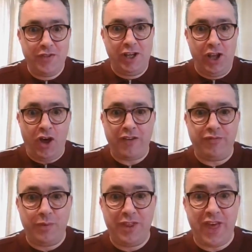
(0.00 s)
the
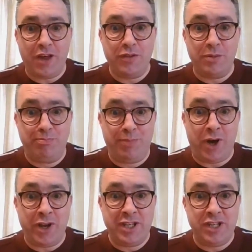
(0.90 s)
life without the
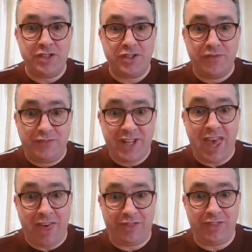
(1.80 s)
bindings of
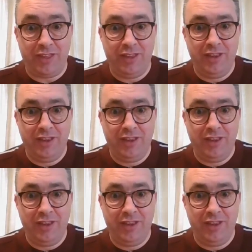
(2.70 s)
death,